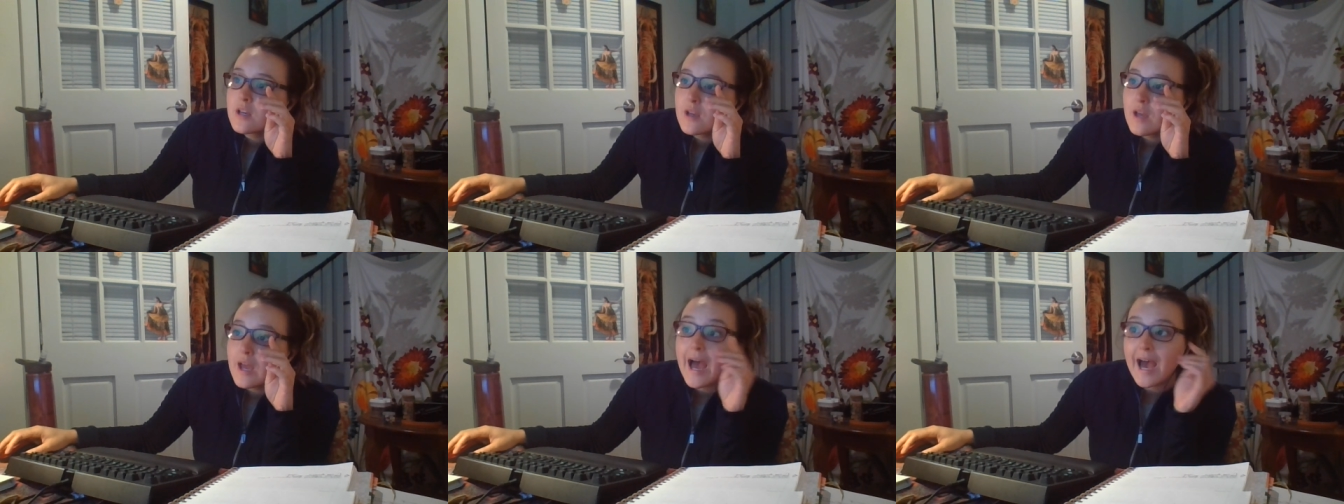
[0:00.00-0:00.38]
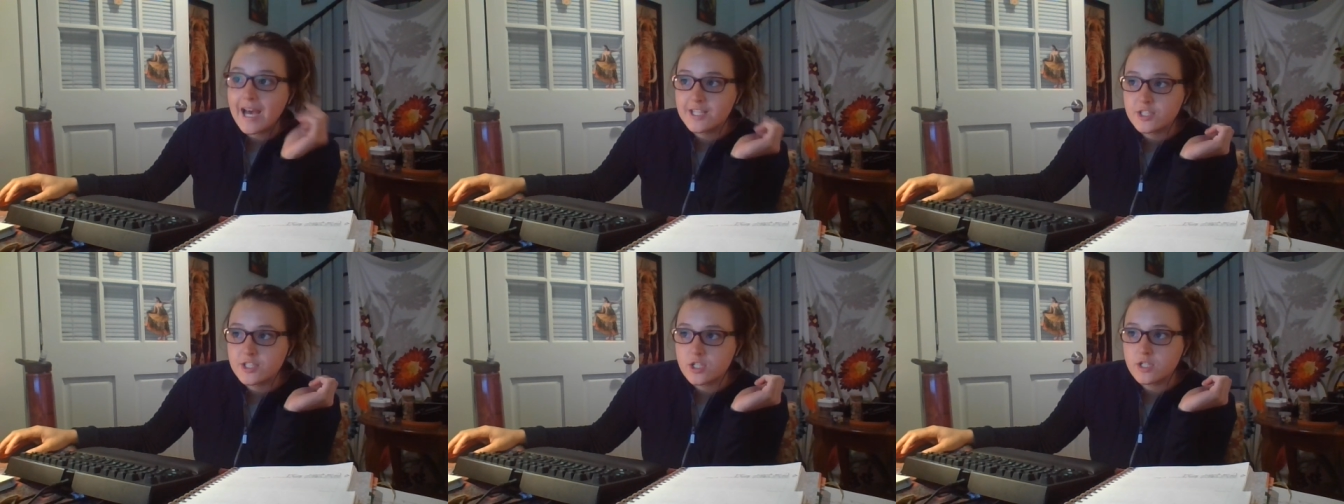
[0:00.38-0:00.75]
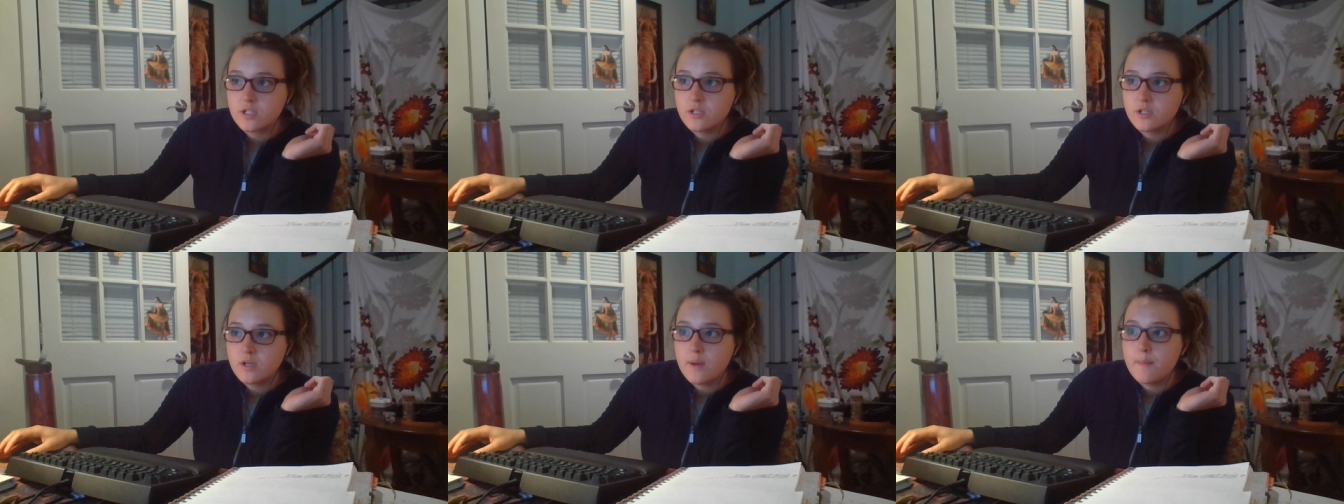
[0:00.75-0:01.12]
Hazard.
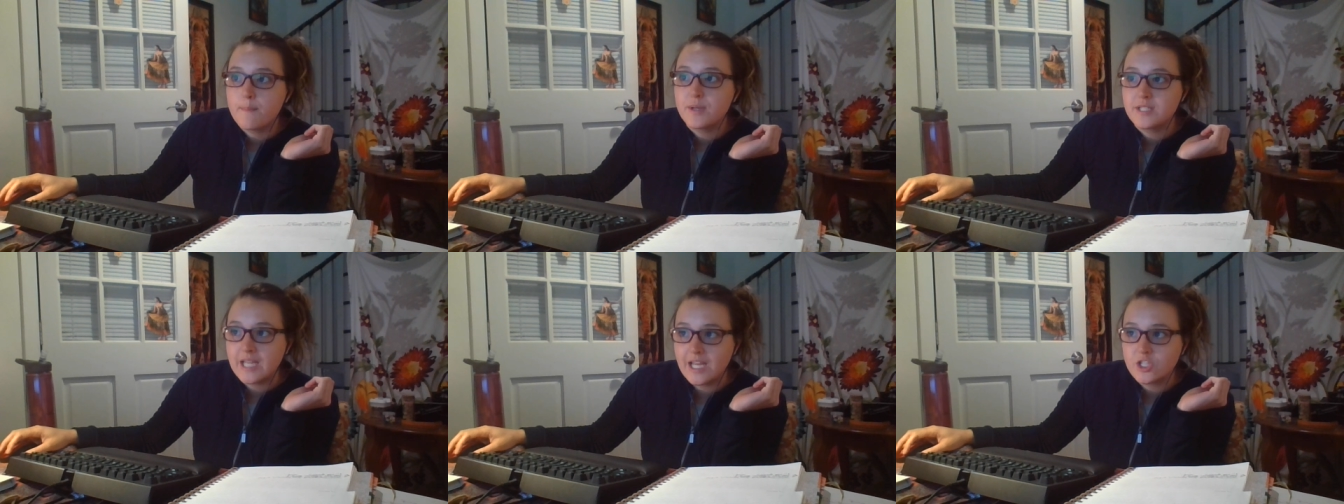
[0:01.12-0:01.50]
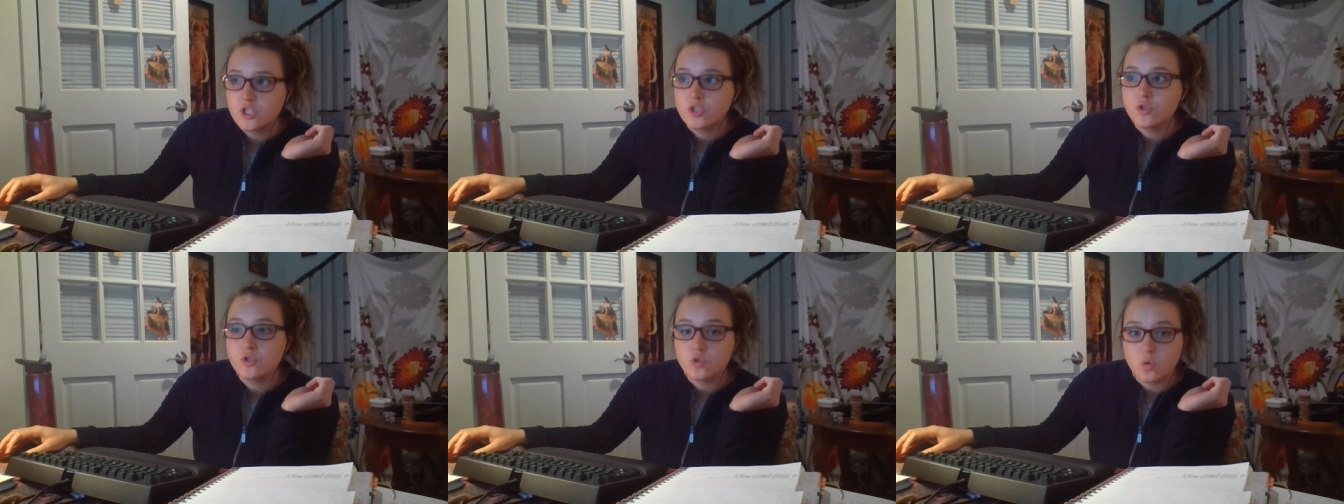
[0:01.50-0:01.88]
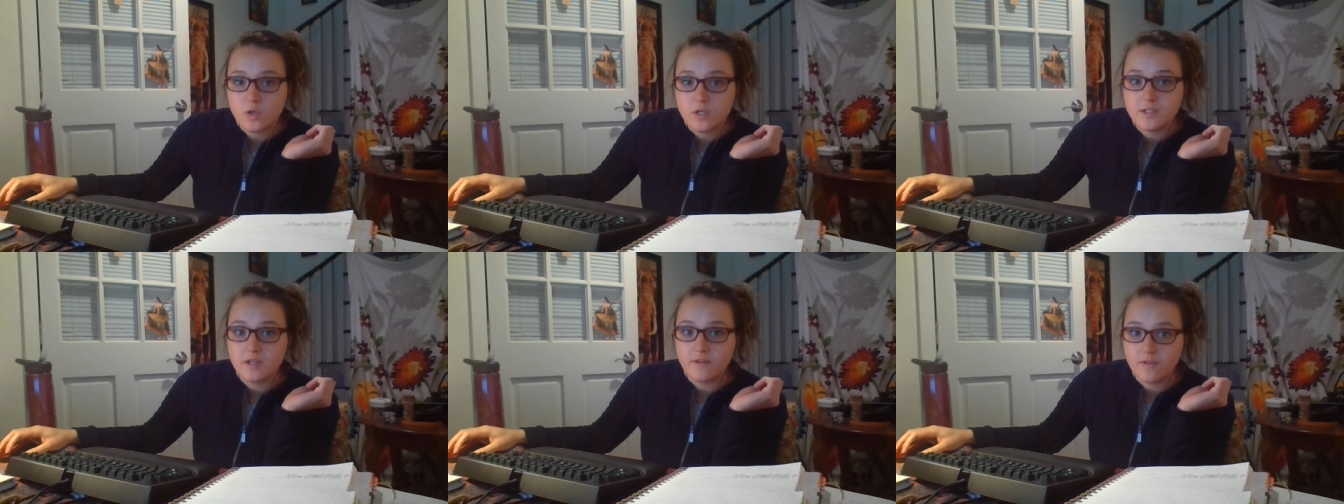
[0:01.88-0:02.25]
Potential
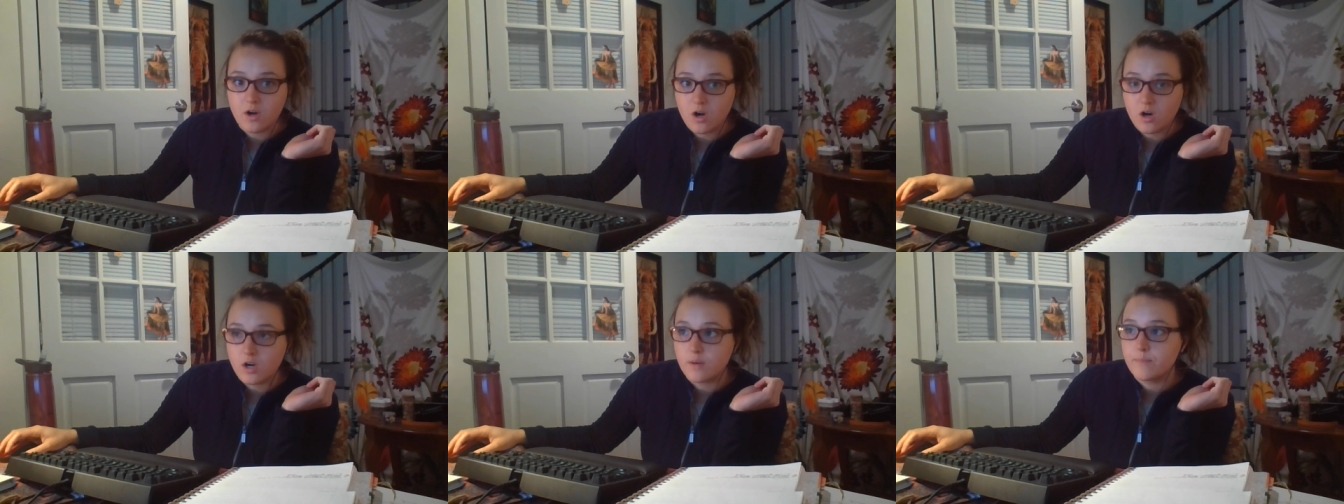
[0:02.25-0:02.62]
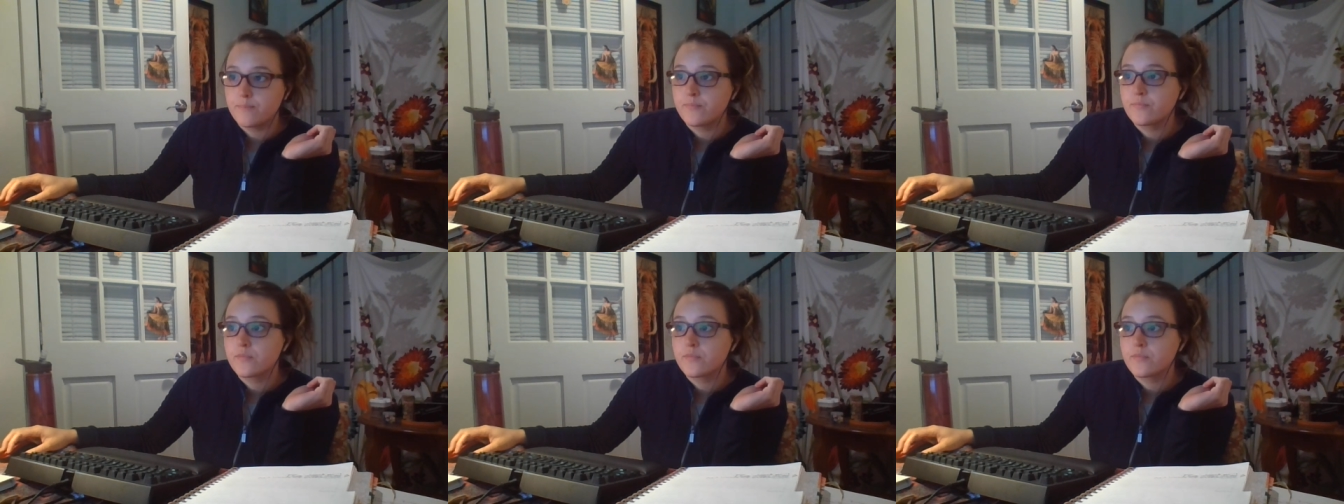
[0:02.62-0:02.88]
source of harm.